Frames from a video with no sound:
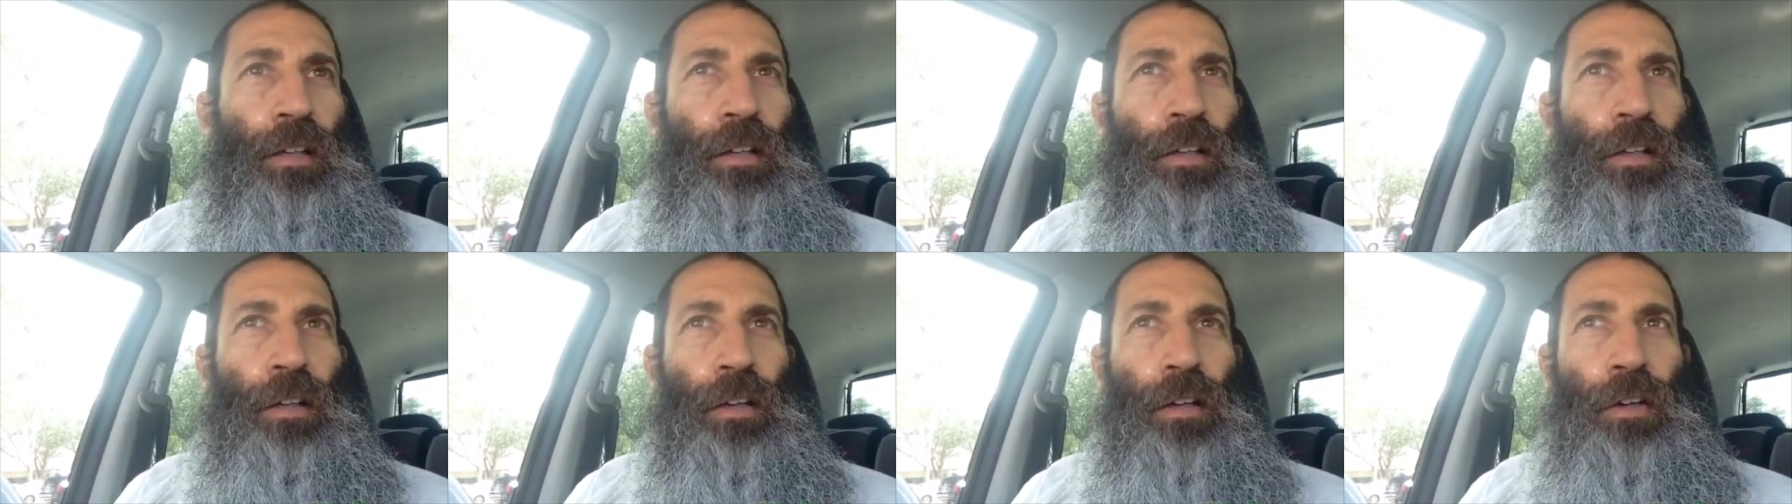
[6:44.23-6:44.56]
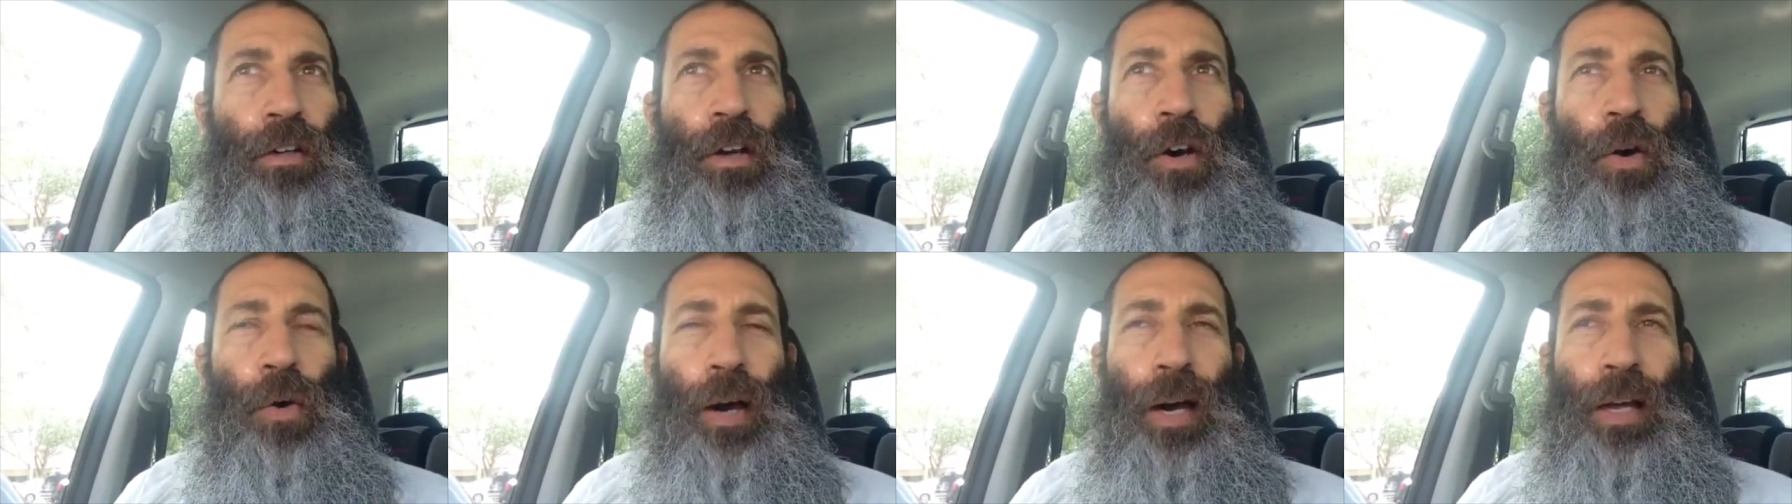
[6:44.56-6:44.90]
You know,
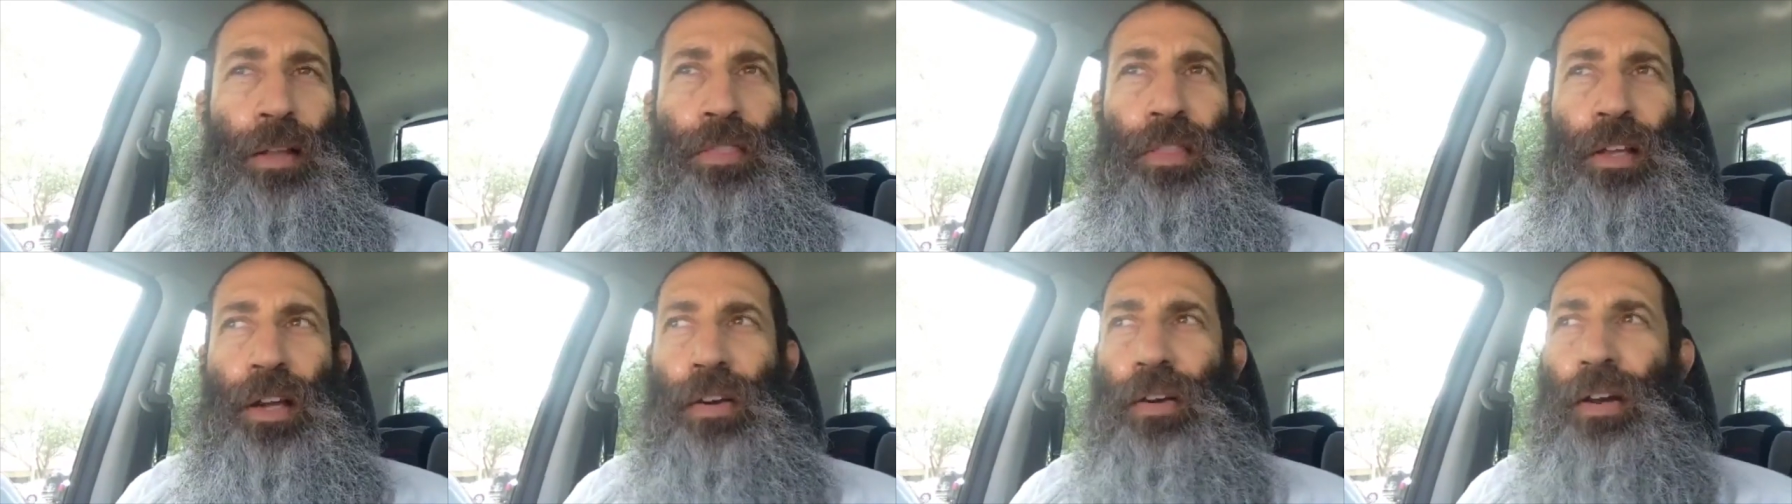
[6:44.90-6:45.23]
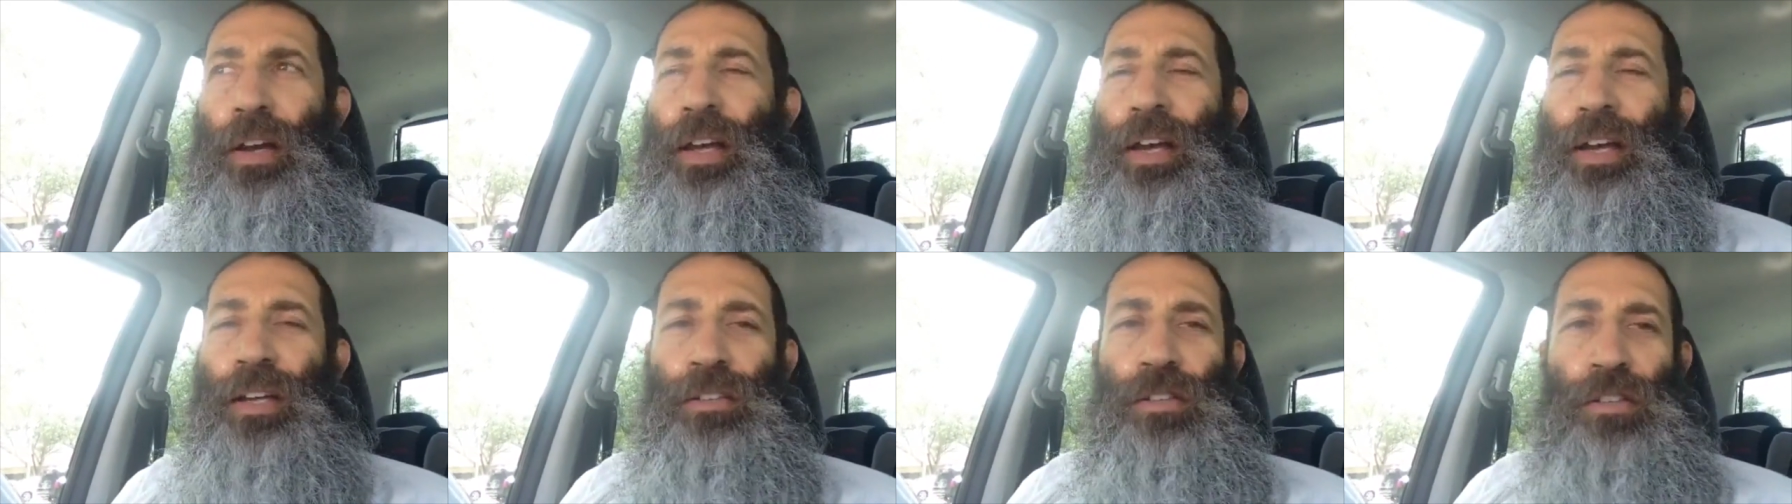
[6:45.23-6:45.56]
go out there
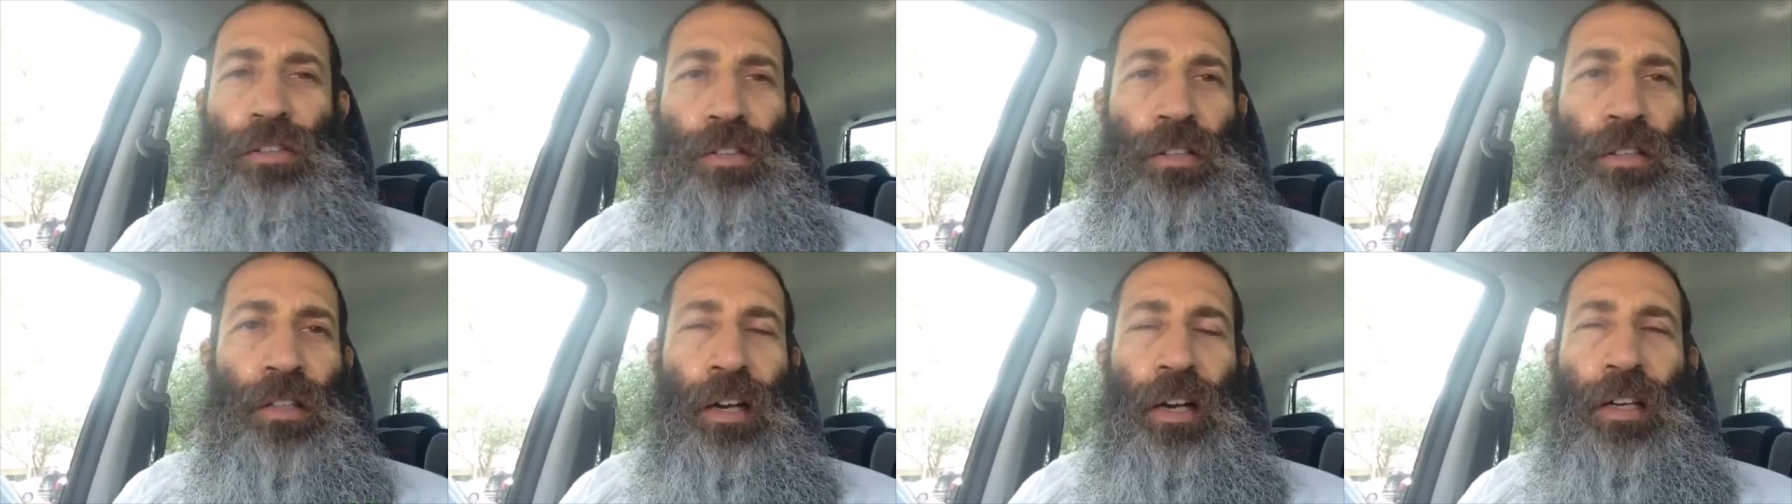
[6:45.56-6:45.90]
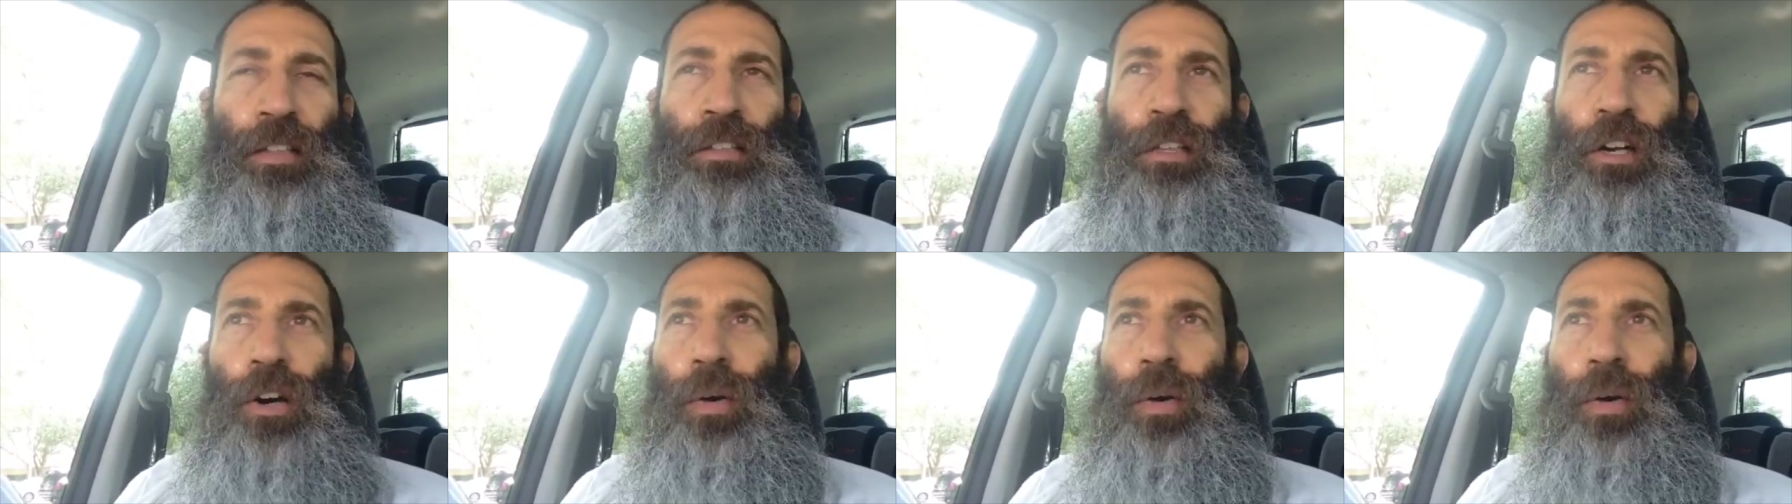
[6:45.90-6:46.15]
and exercise.